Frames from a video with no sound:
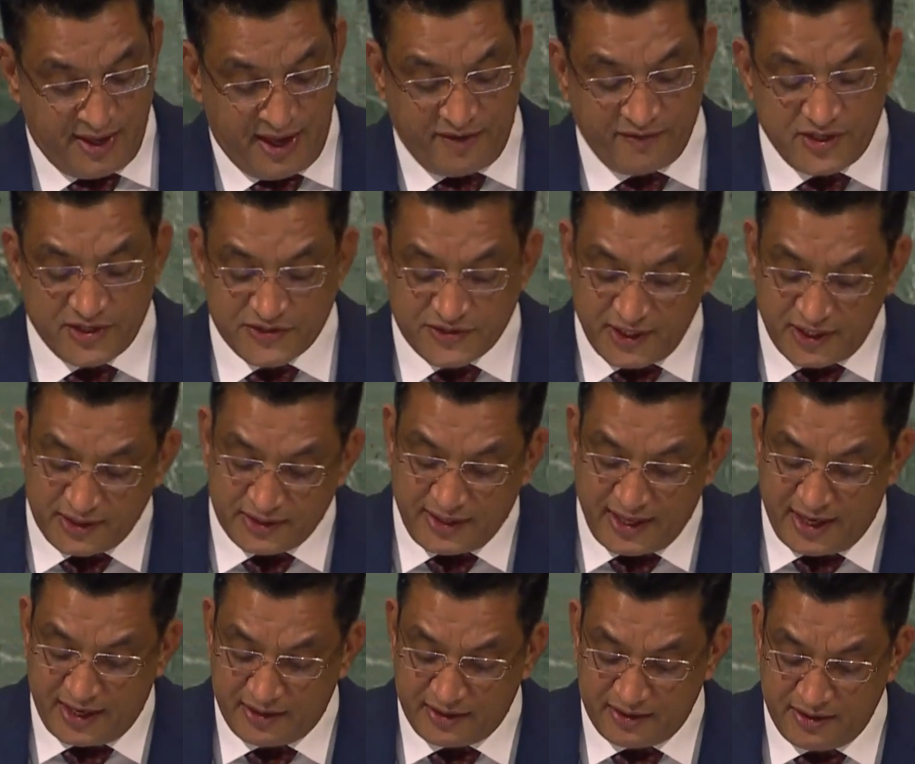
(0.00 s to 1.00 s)
Having said
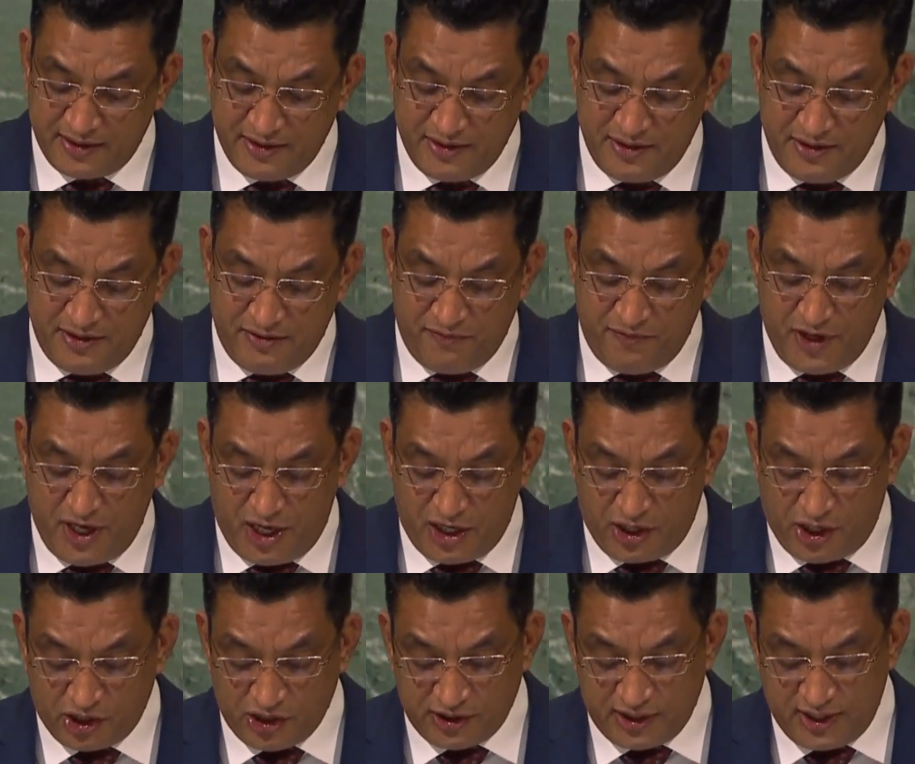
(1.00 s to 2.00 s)
that, we are
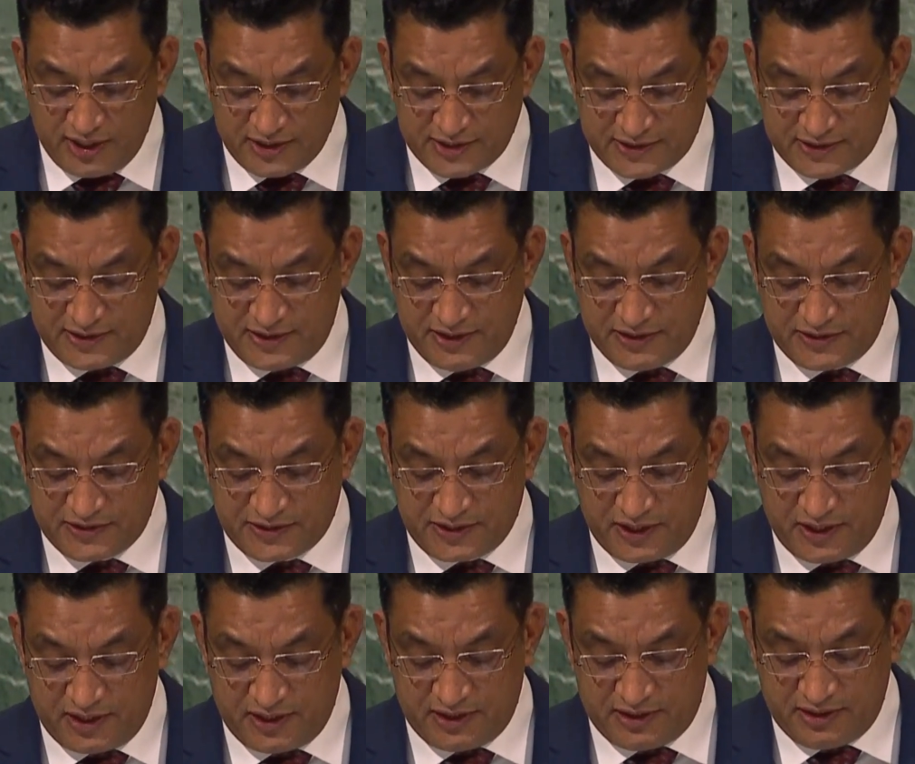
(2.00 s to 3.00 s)
nonetheless
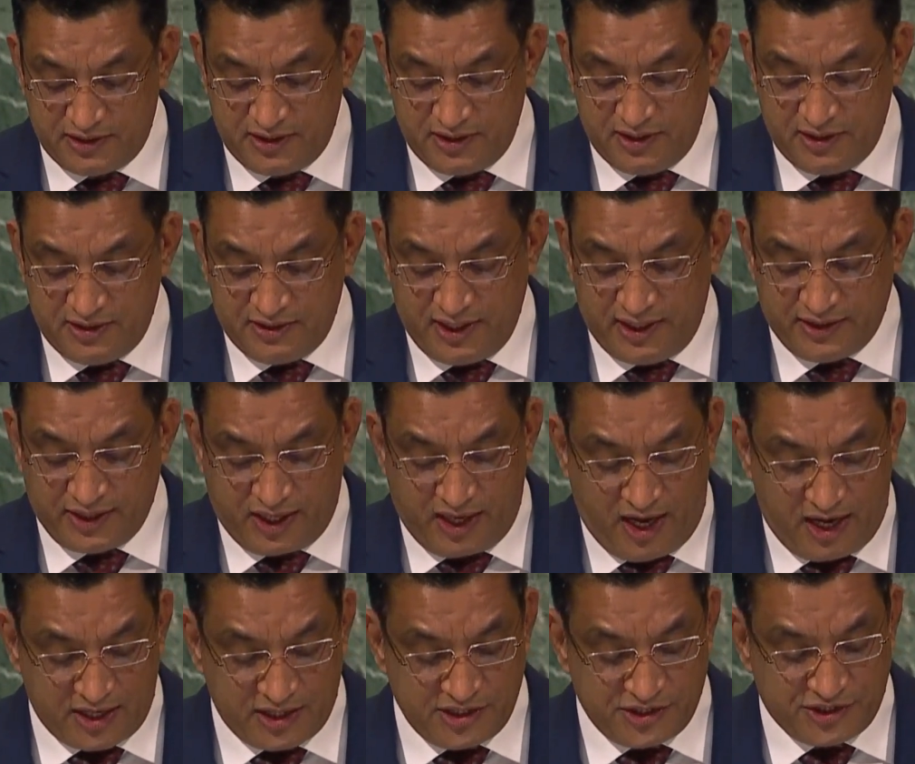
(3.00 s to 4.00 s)
concerned that the
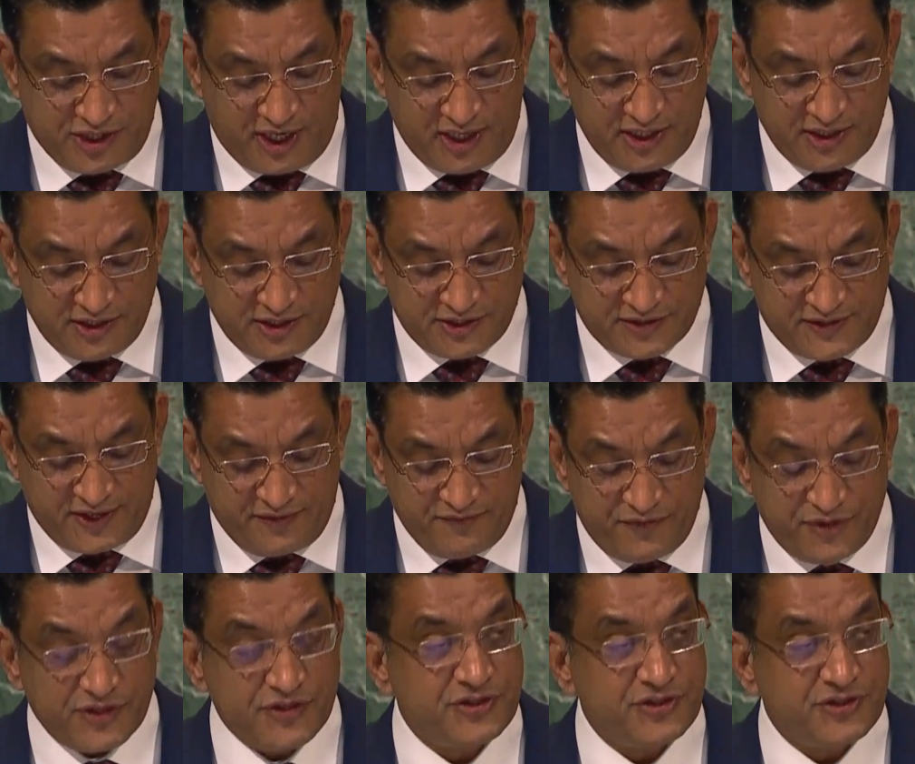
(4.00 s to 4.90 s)
current challenges have